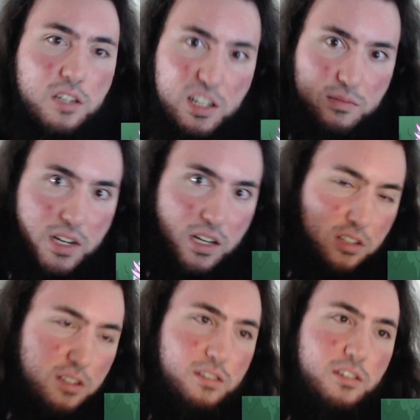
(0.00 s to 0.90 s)
come on,
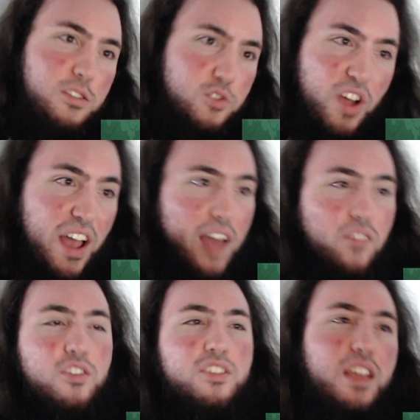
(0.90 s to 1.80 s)
you have
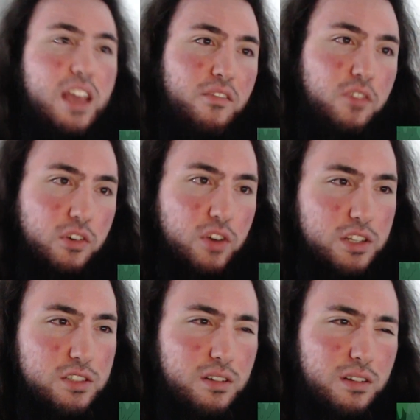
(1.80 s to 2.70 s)
to say every creature.